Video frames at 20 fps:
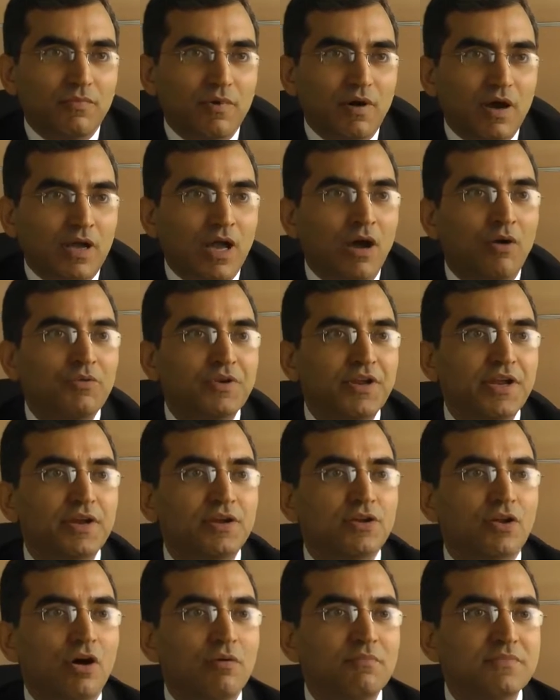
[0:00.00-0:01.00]

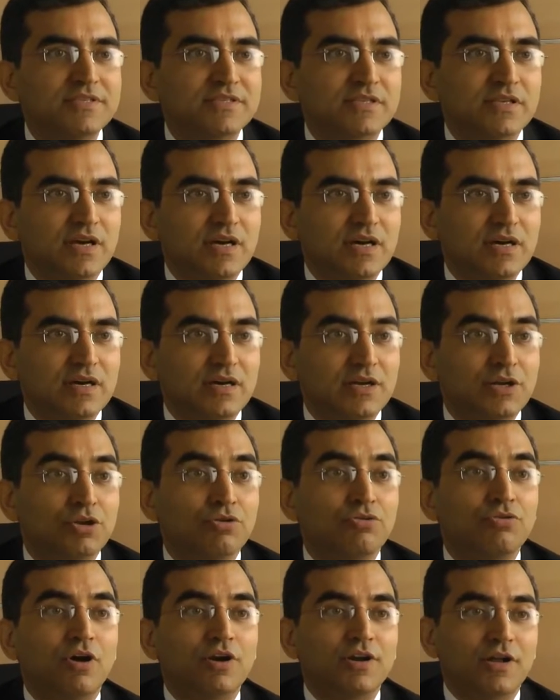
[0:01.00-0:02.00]
accounting norms
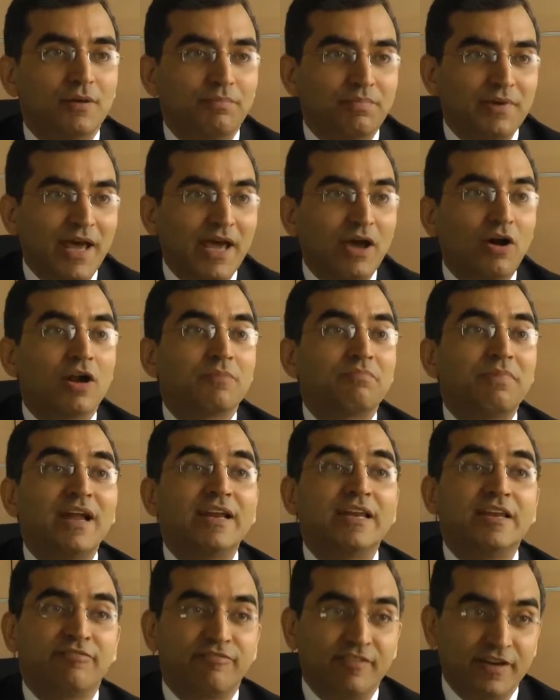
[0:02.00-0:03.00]
do not apply or apply
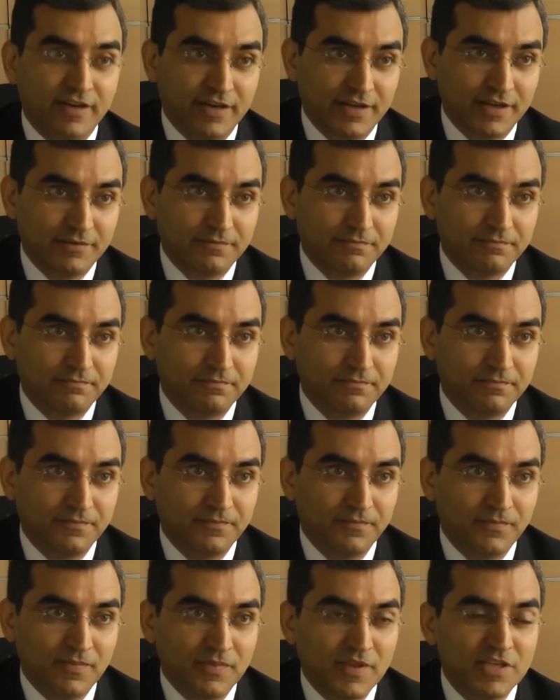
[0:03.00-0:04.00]
differently.
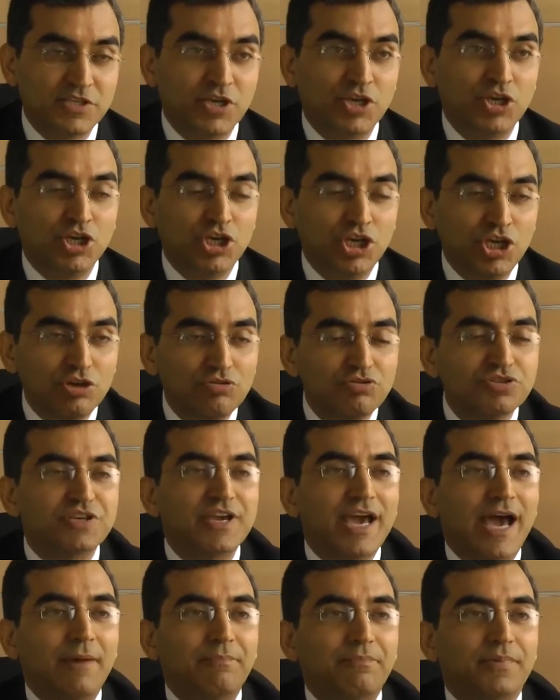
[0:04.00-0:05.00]
There's a huge
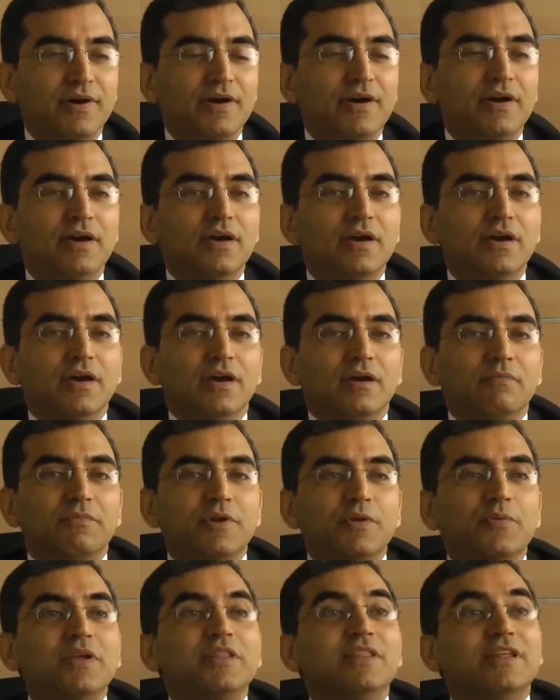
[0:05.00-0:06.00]
gap
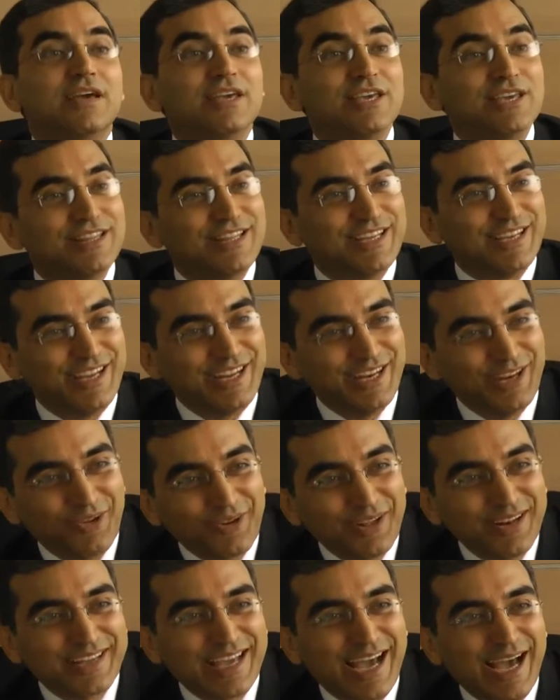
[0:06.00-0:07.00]
between the
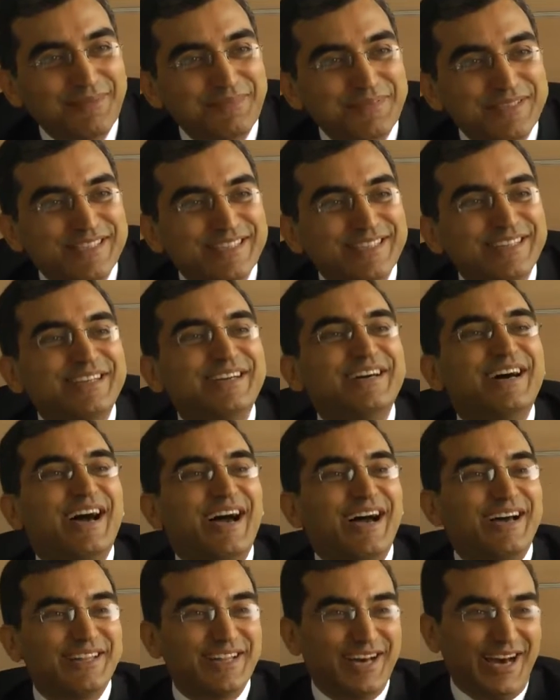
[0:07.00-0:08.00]
local gaps
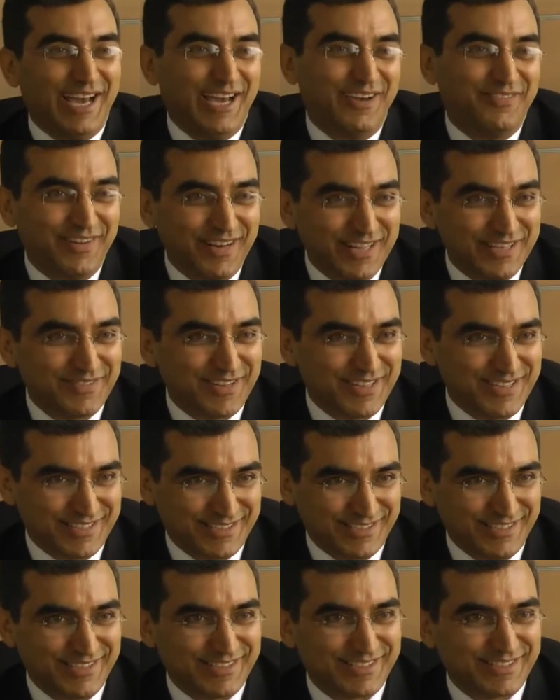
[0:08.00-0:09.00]
and the IFRS, for
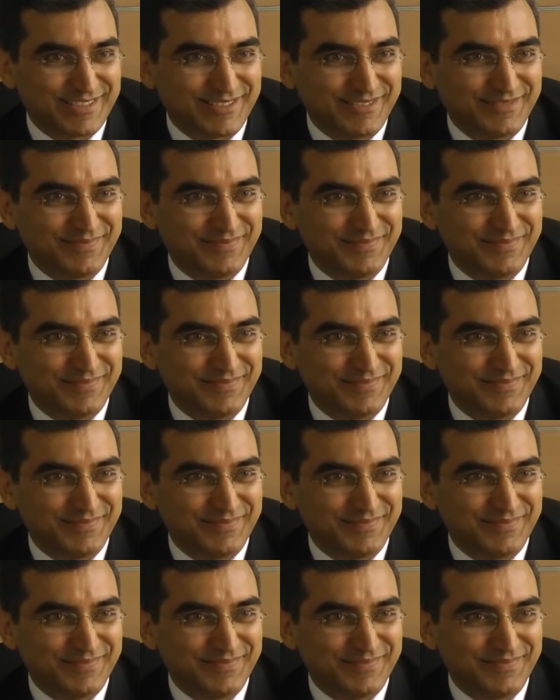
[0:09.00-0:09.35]
instance.